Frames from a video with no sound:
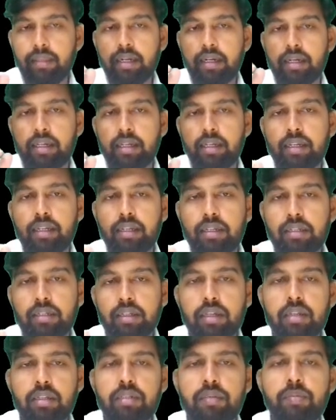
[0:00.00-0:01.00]
decreased
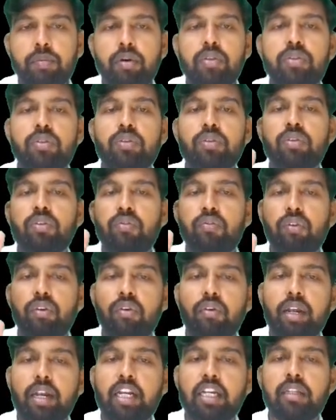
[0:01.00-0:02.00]
response to the
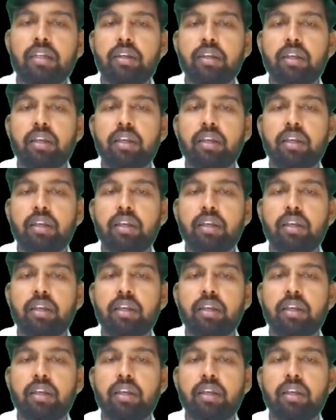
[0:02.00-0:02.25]
fluid and the